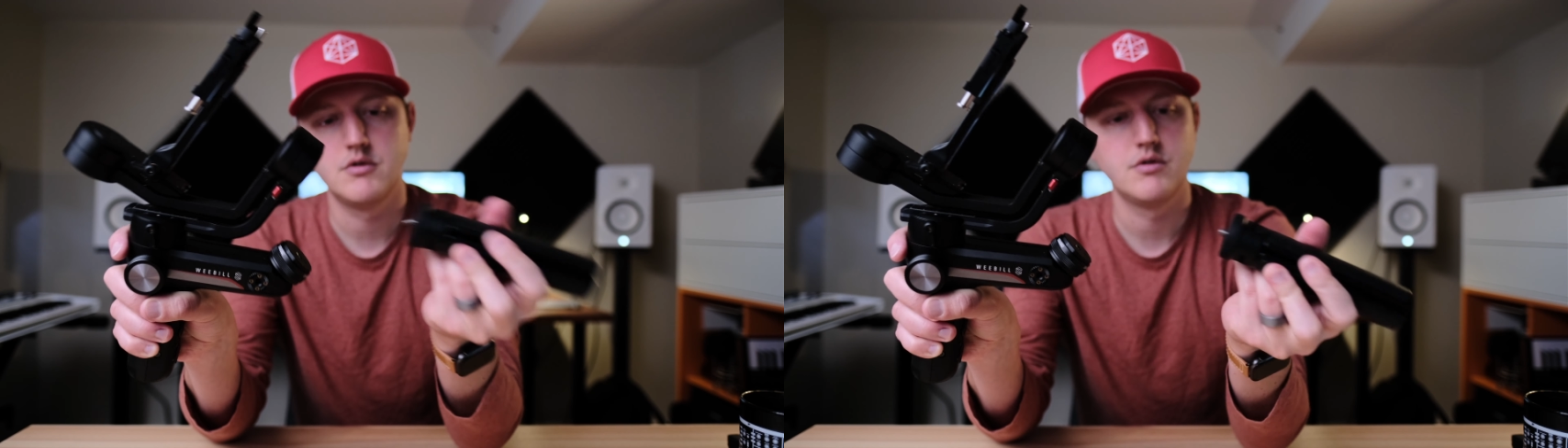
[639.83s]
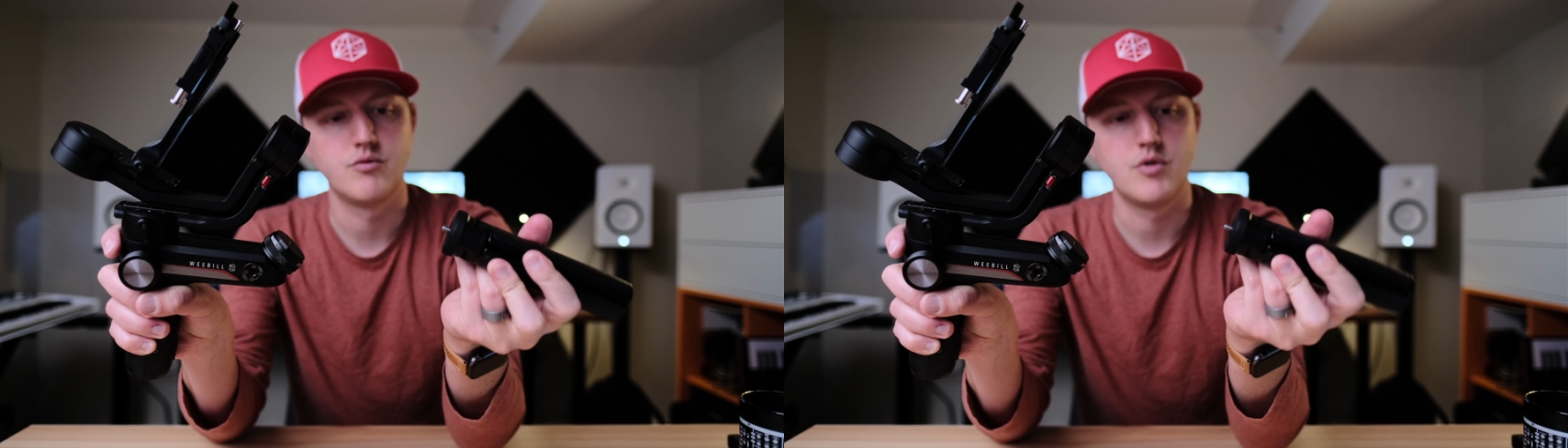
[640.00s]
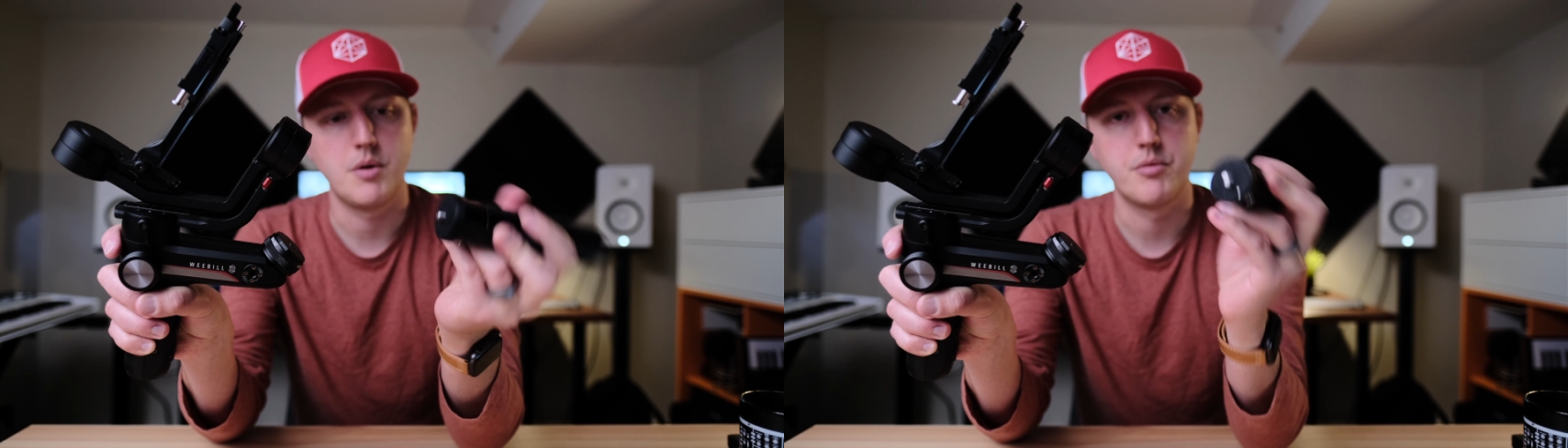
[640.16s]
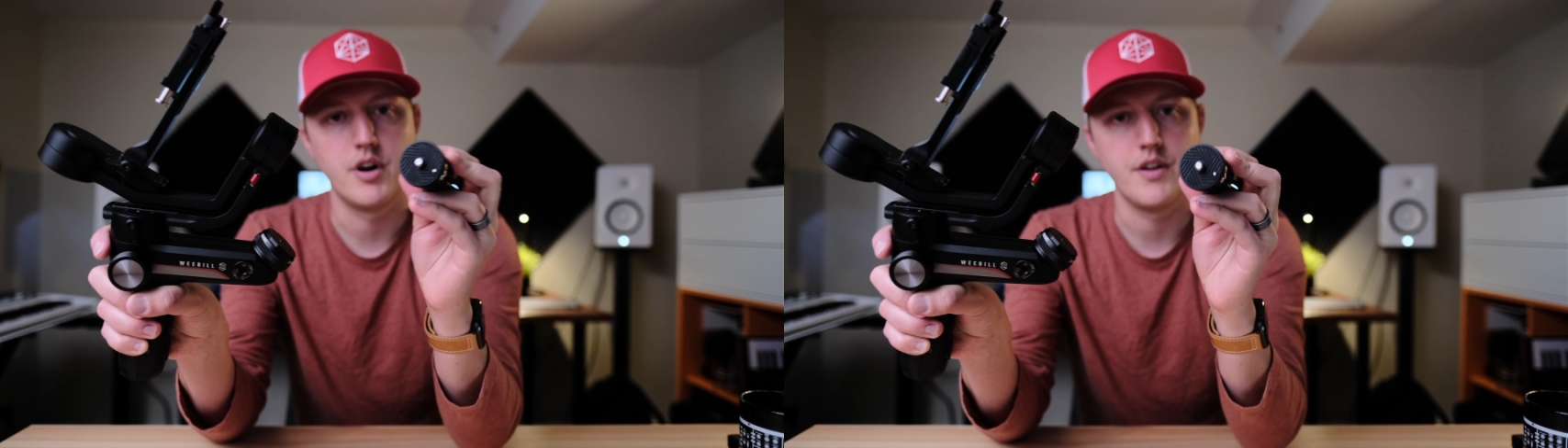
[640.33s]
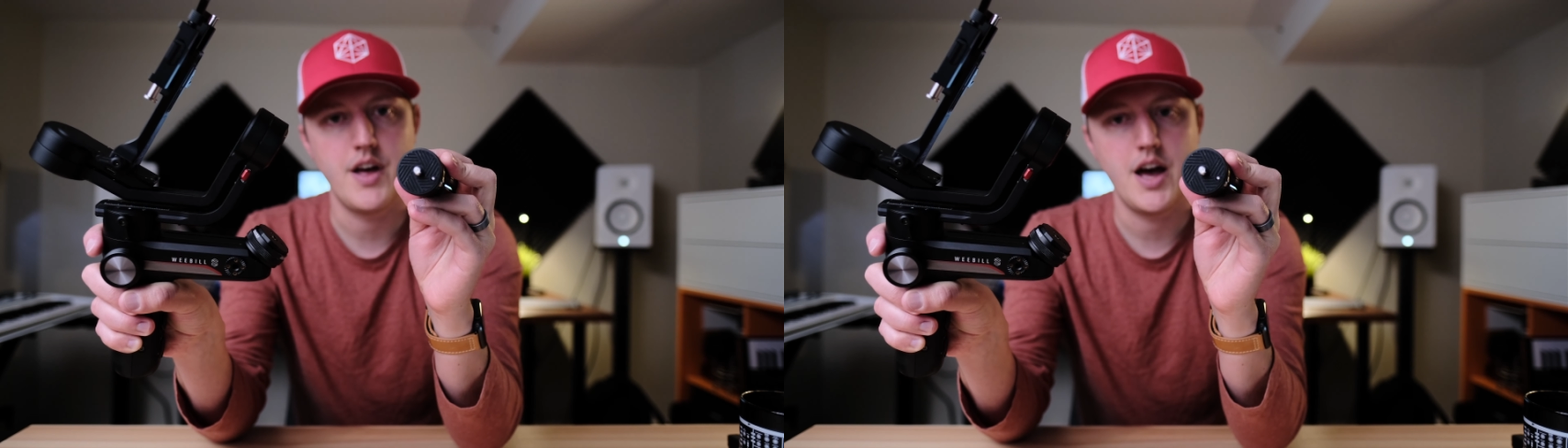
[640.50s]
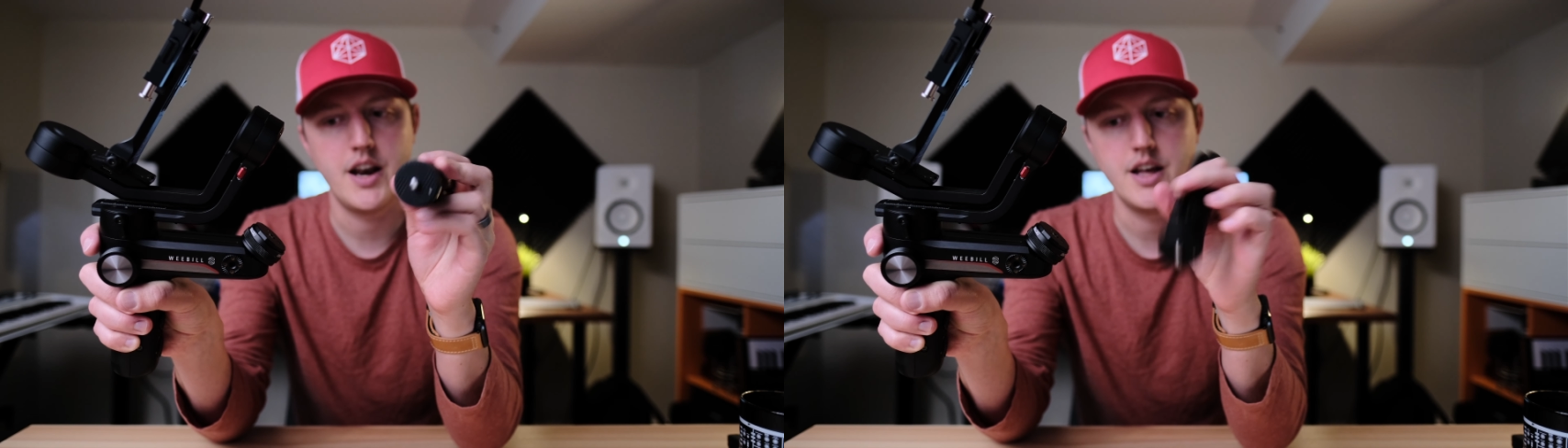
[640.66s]
rubber on
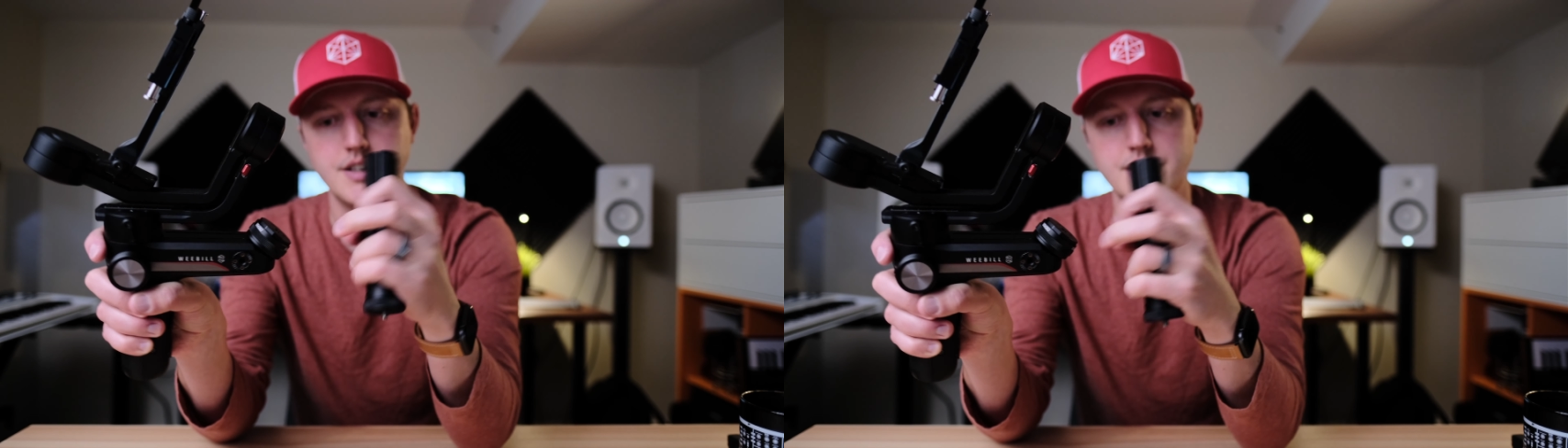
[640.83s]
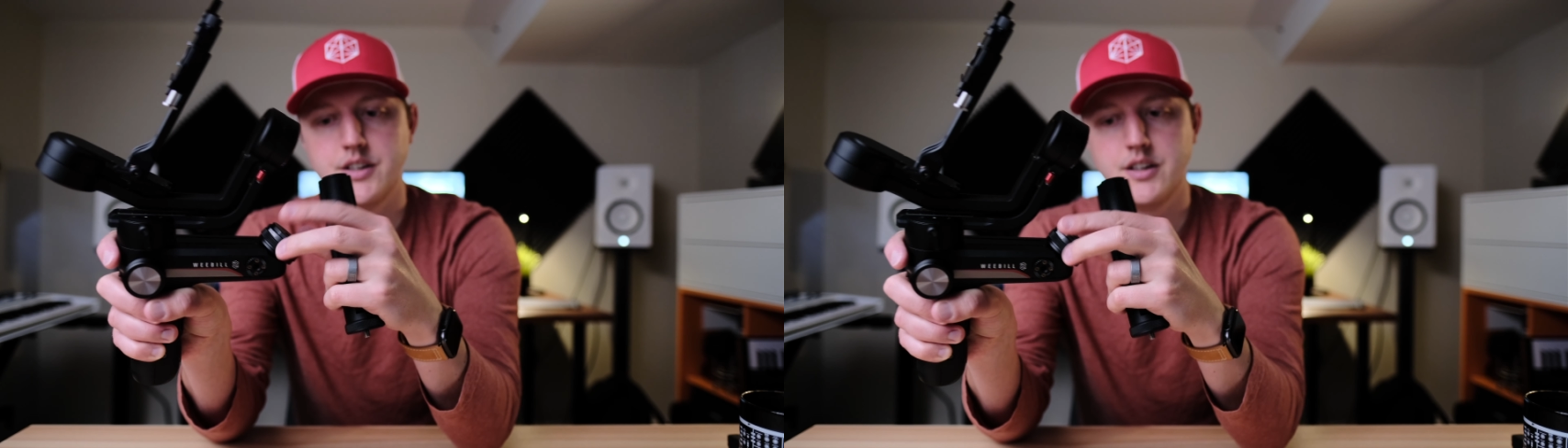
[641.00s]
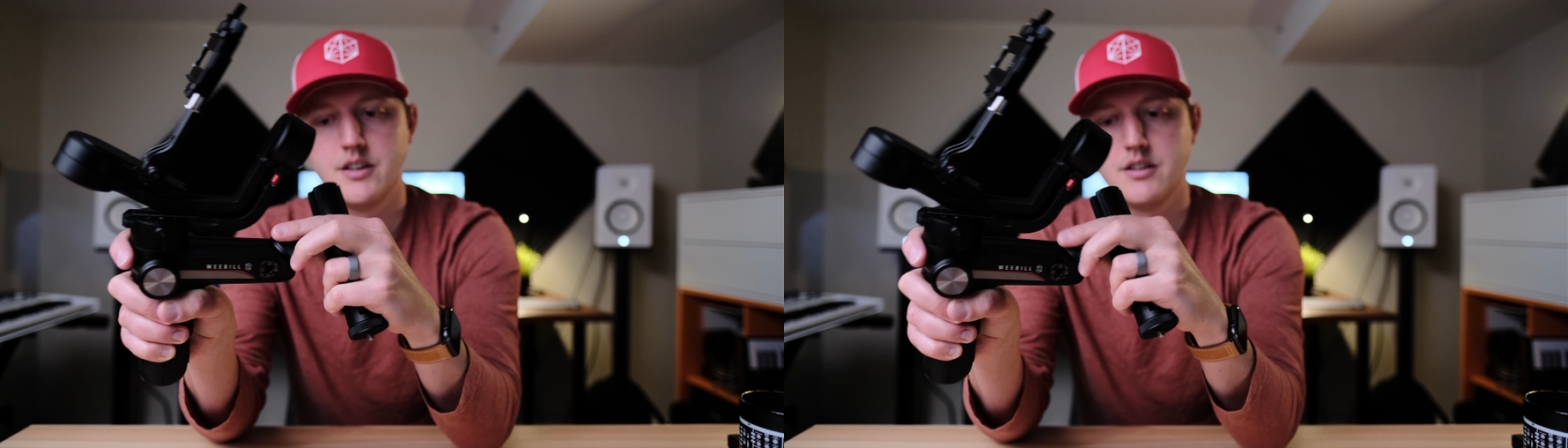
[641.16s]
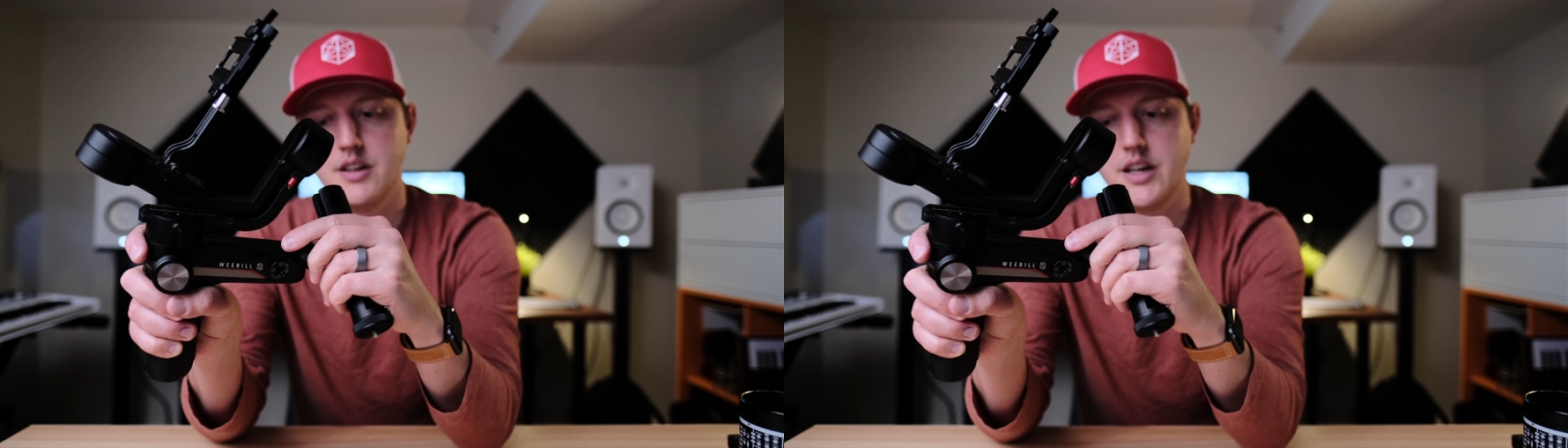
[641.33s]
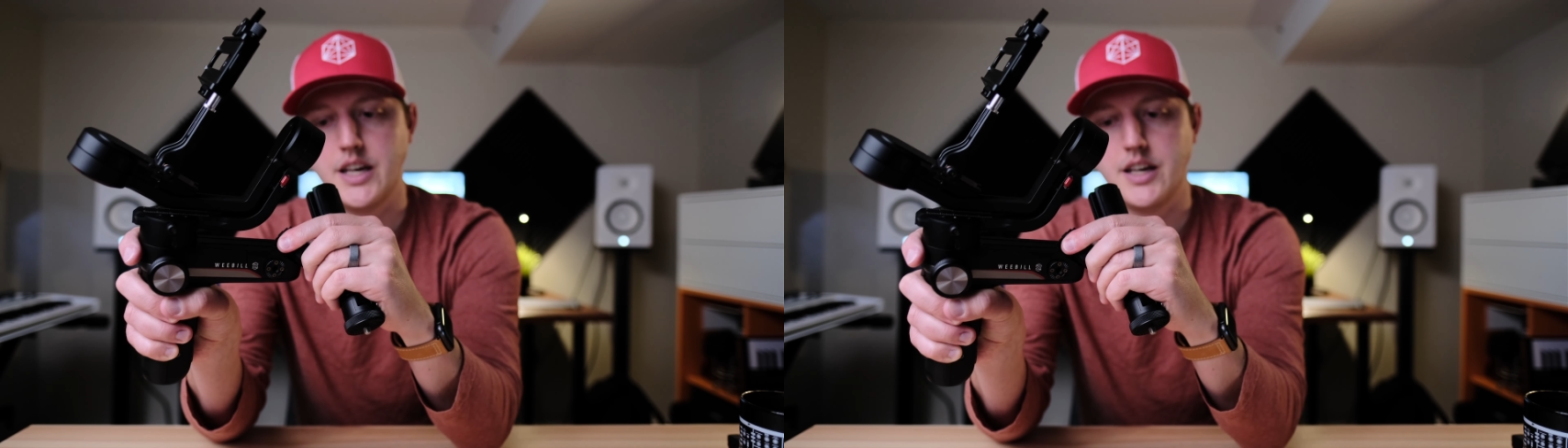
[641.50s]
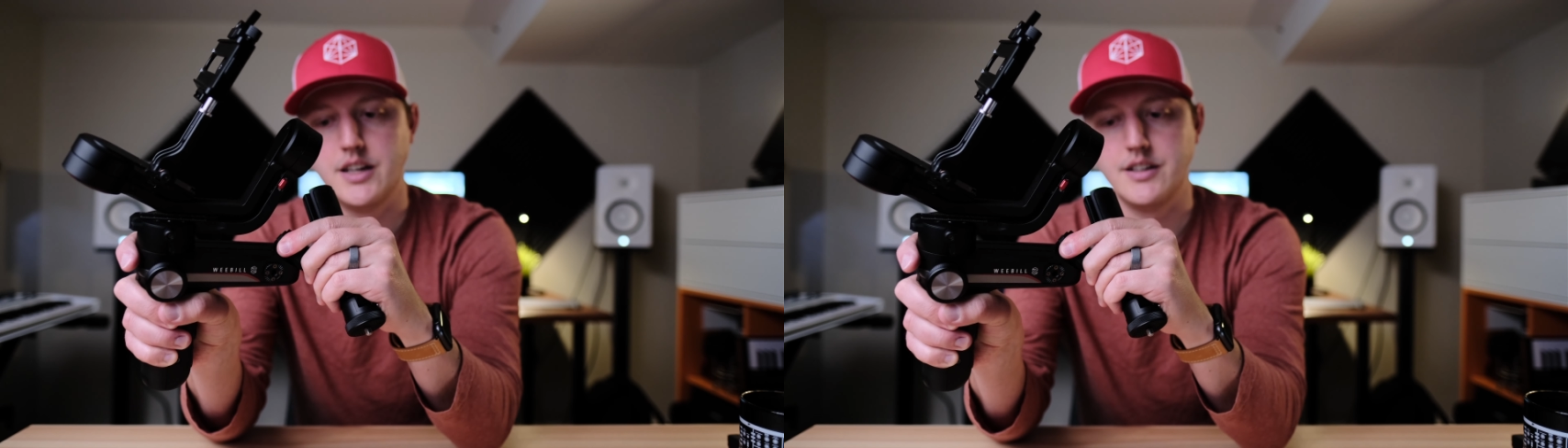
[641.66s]
that end
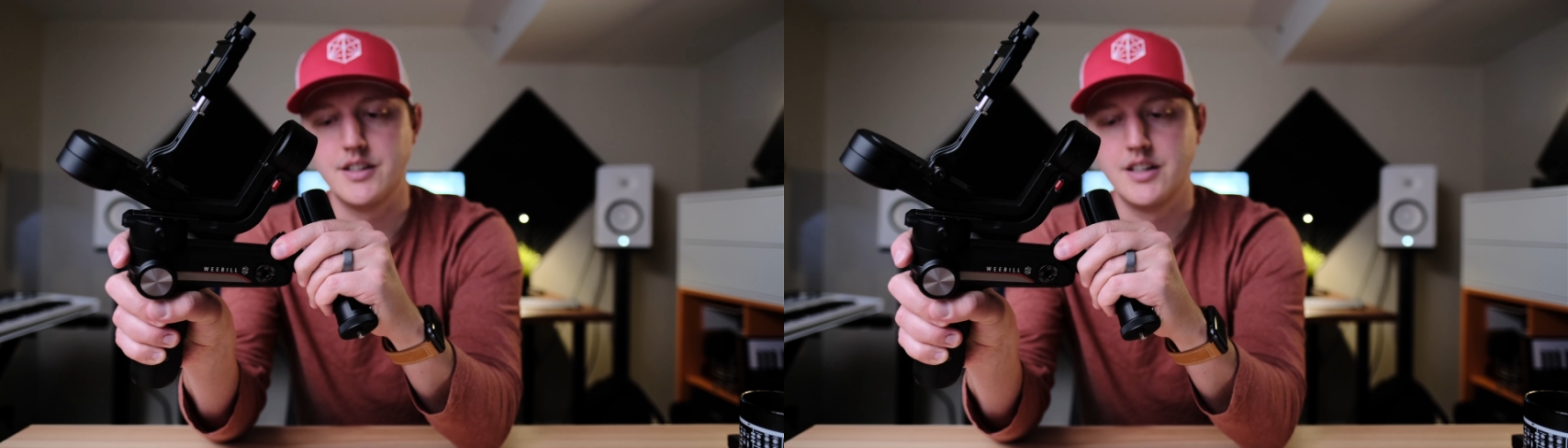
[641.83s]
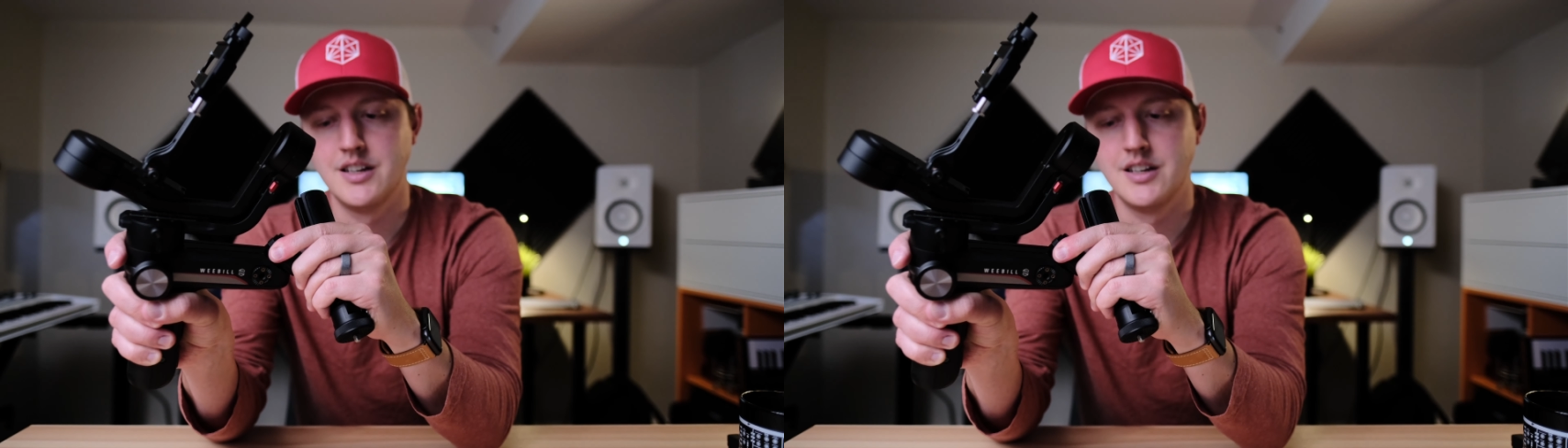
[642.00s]
and